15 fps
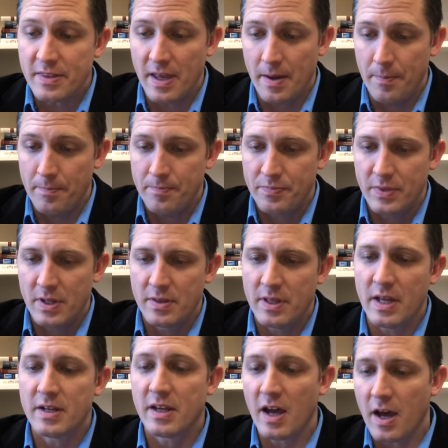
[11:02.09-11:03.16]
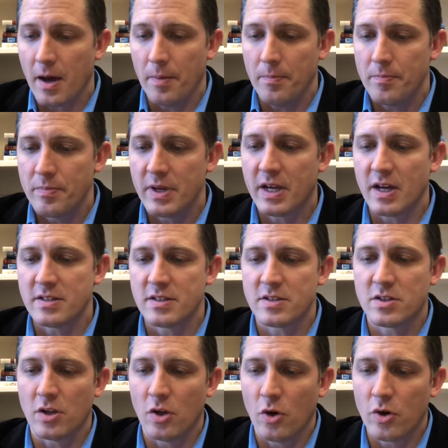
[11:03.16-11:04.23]
them, then come, because as
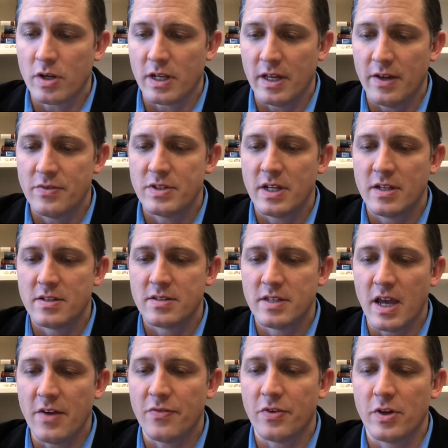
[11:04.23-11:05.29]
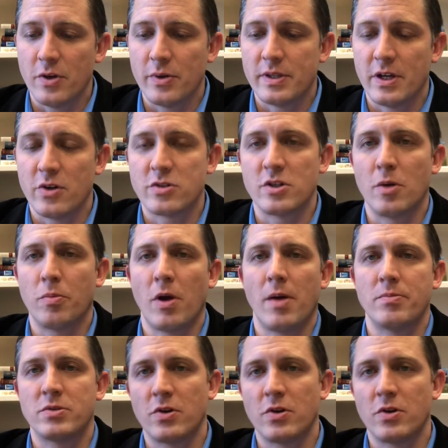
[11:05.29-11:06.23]
the Lord lives, it is safe for you and there is no problem.